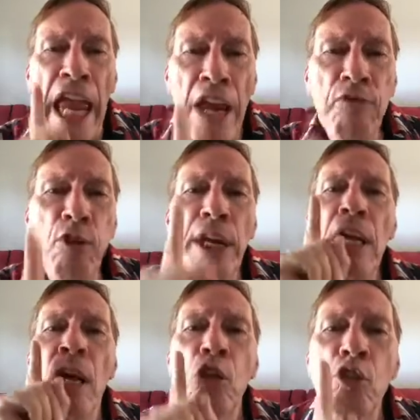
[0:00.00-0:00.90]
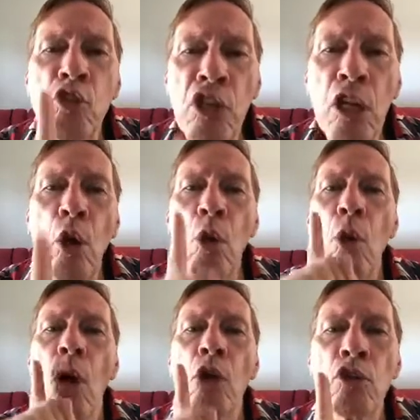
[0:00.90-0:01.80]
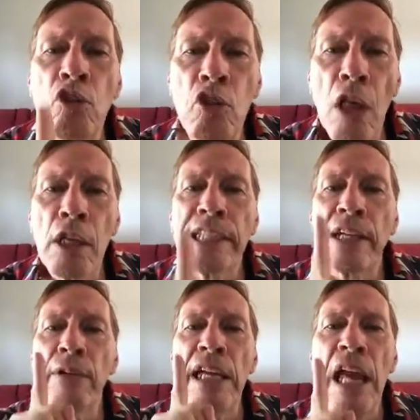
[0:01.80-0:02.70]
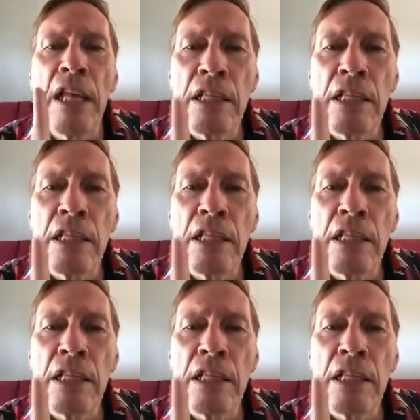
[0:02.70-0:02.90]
Every single solitary